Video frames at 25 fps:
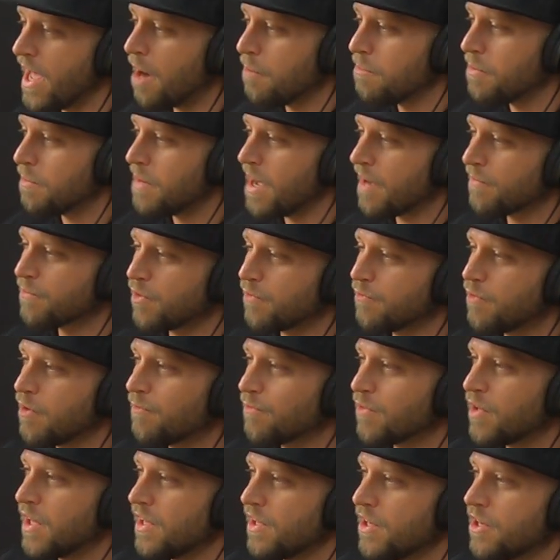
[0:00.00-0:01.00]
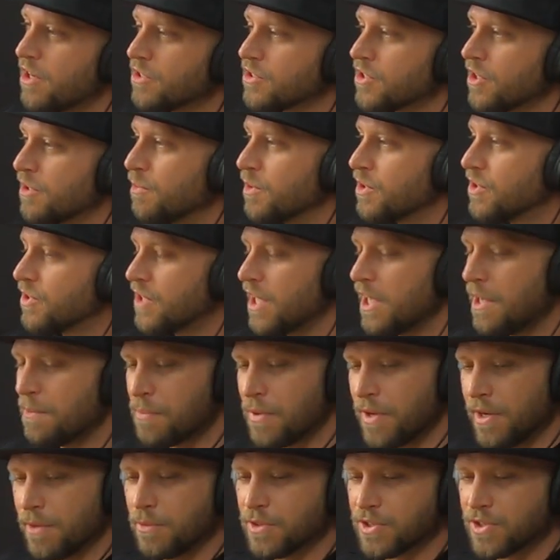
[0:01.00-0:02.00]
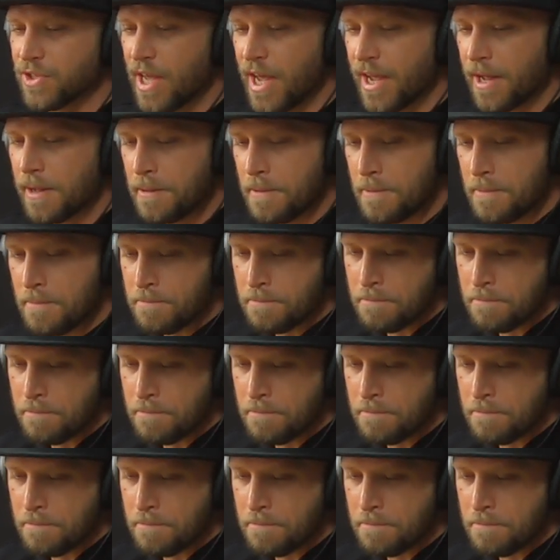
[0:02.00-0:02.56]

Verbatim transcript: album after 15 years, and it was deep, and it was like